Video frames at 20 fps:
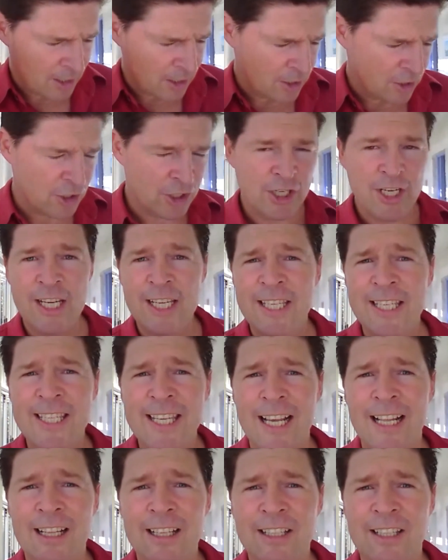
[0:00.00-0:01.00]
She
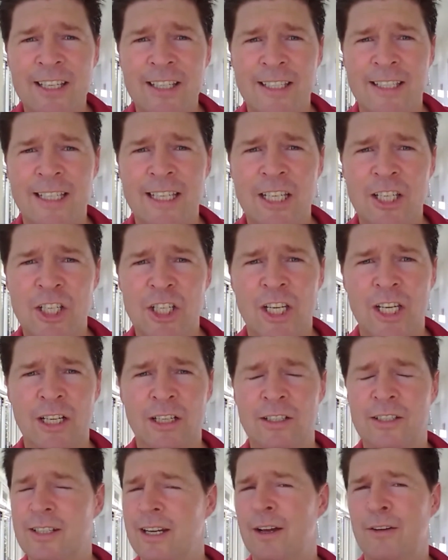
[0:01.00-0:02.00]
sells
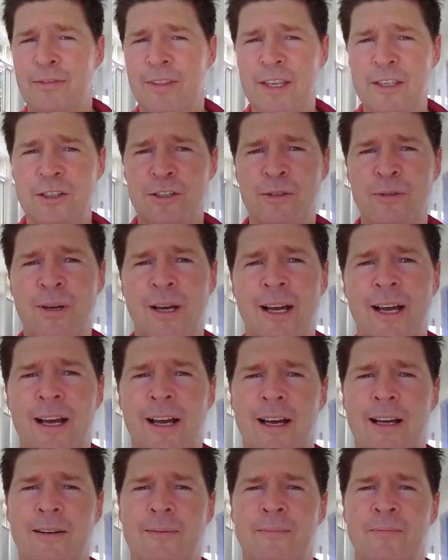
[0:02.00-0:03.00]
seashells. Now, if that's too
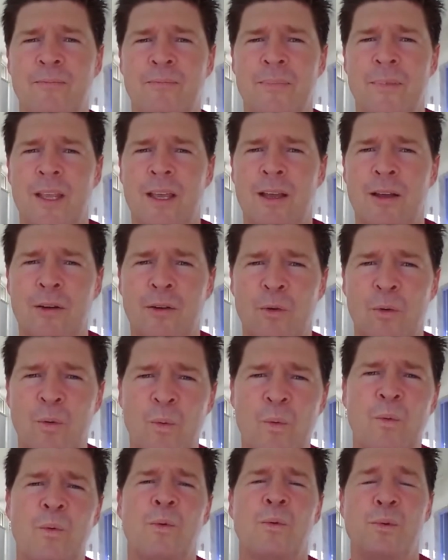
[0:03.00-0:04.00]
hard,
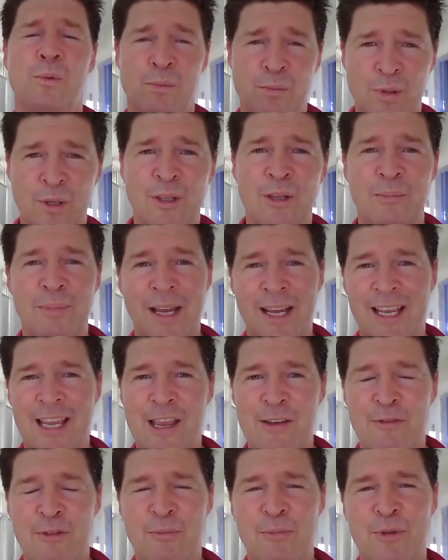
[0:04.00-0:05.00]
pull it back
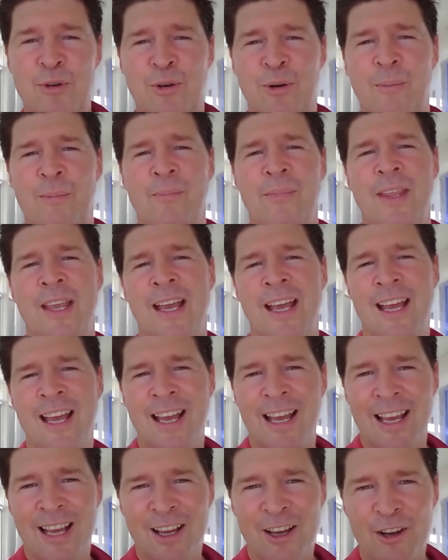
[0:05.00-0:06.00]
even more.
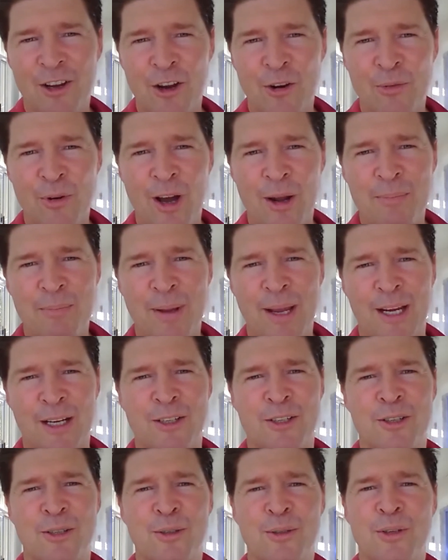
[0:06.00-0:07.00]
Go right back
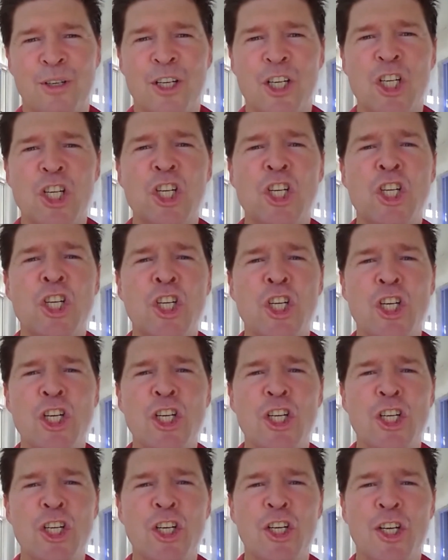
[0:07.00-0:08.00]
to sh,
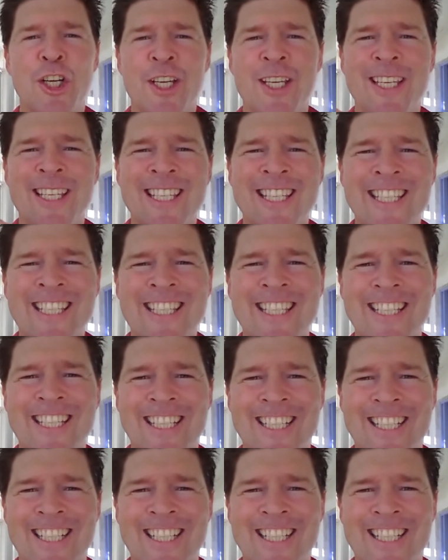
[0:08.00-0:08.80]
s.